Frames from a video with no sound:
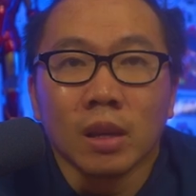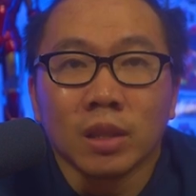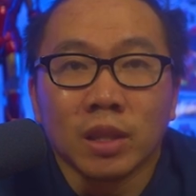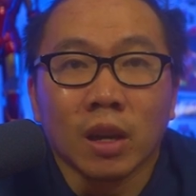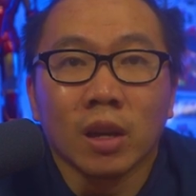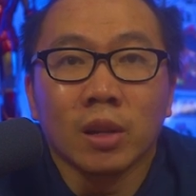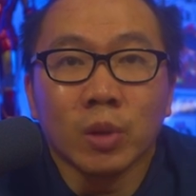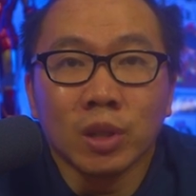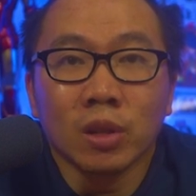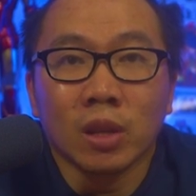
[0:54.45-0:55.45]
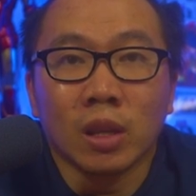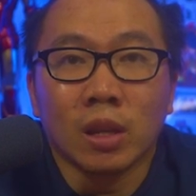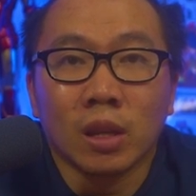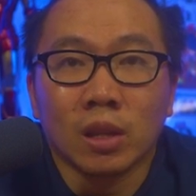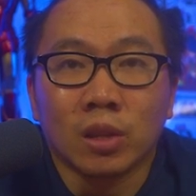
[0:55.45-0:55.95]
Second reason
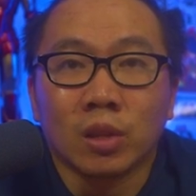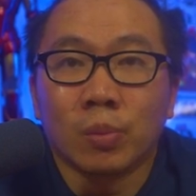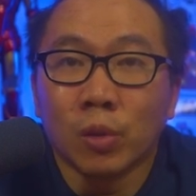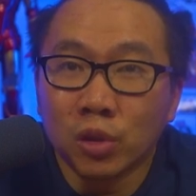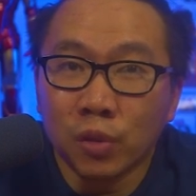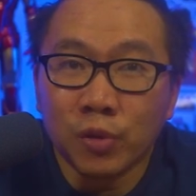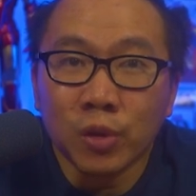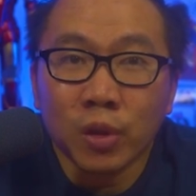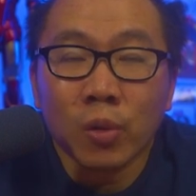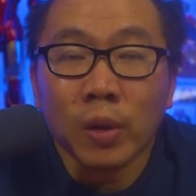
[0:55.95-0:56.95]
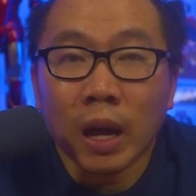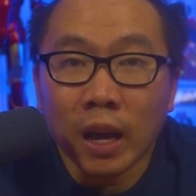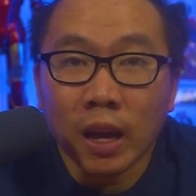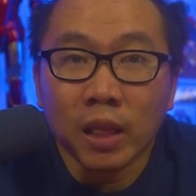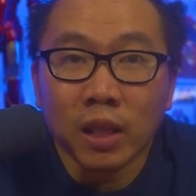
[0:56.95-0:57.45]
is, most of you know
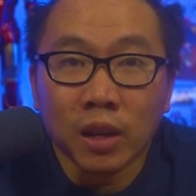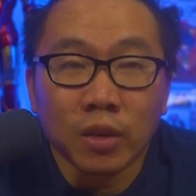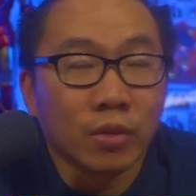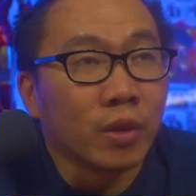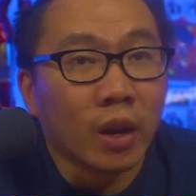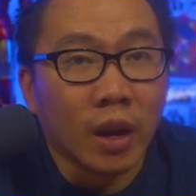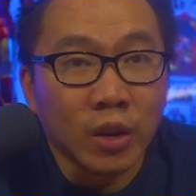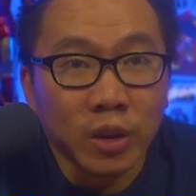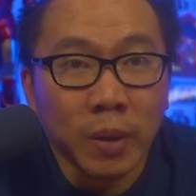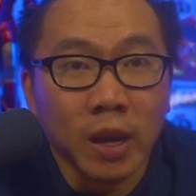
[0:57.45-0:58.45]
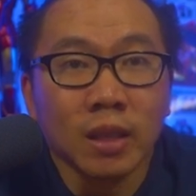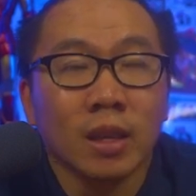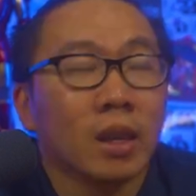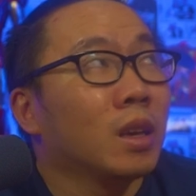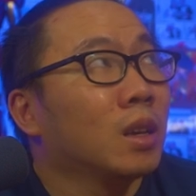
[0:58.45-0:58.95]
I love Iron Man.
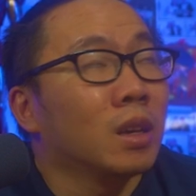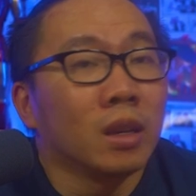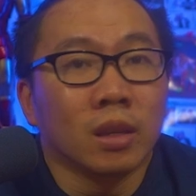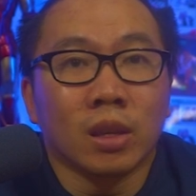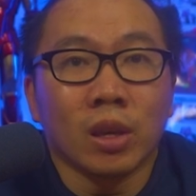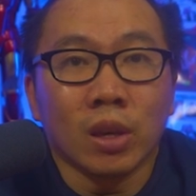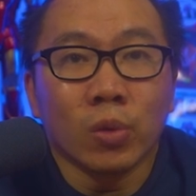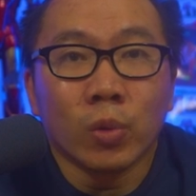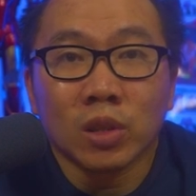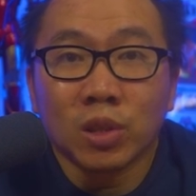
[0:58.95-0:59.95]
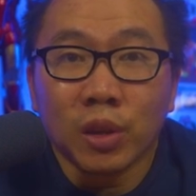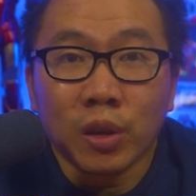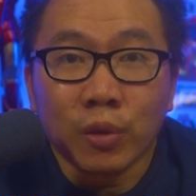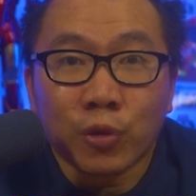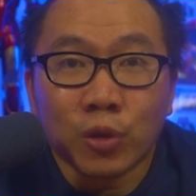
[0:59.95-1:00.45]
He was
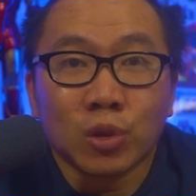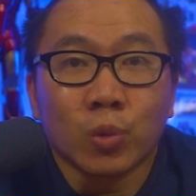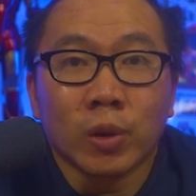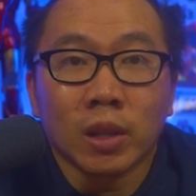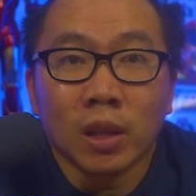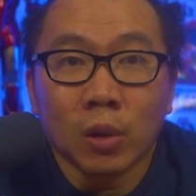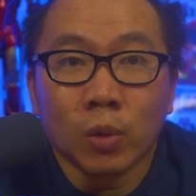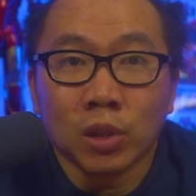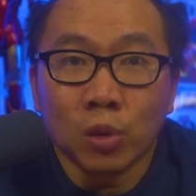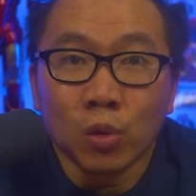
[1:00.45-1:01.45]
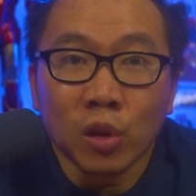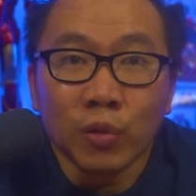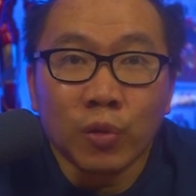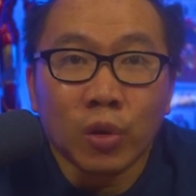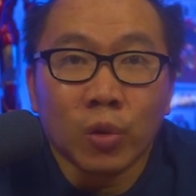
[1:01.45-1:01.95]
the first one I was looking
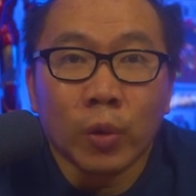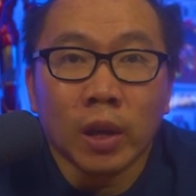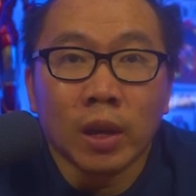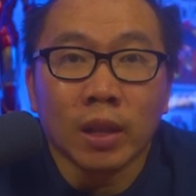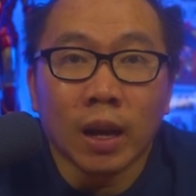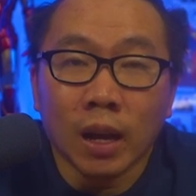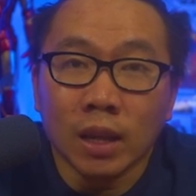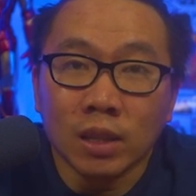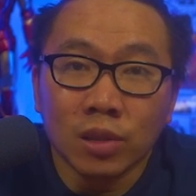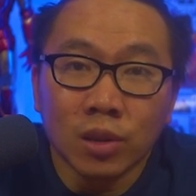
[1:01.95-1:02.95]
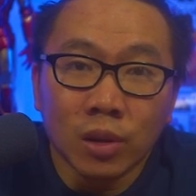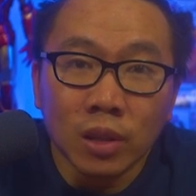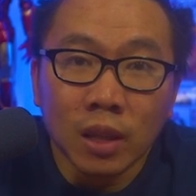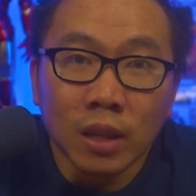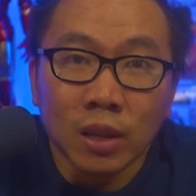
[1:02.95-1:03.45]
for when I
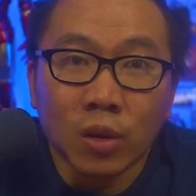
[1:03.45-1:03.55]
started